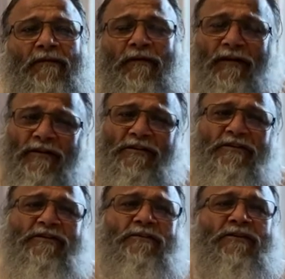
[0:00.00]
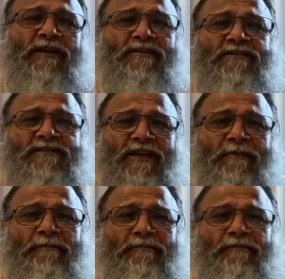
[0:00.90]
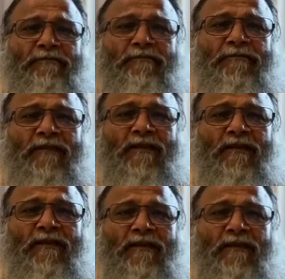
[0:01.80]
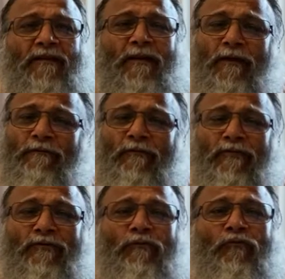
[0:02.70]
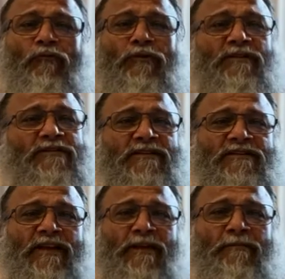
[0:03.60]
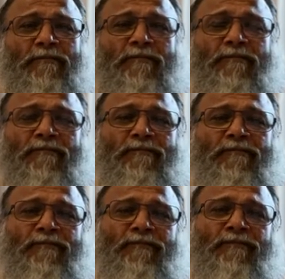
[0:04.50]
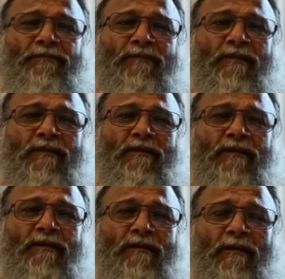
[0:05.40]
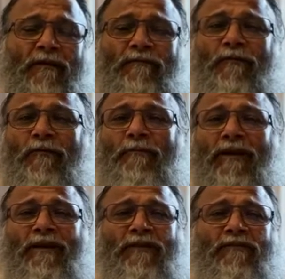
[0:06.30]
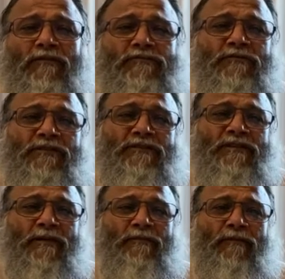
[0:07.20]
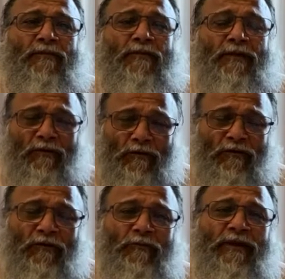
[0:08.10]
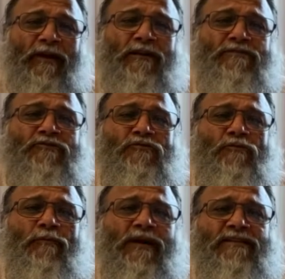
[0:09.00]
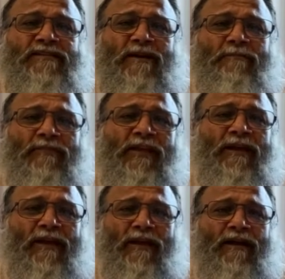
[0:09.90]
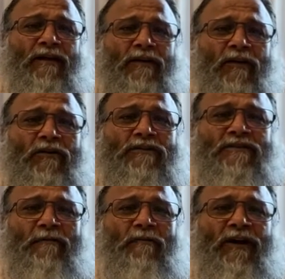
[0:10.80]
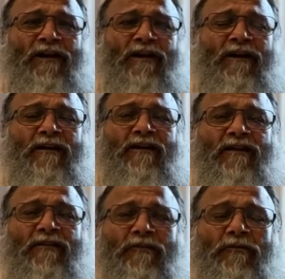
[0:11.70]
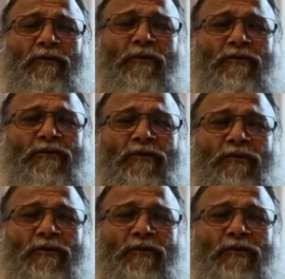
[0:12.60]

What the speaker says: Relationships are the same. Love for the food is the same. Love for money is also the same. In order to be consumed by something or someone, you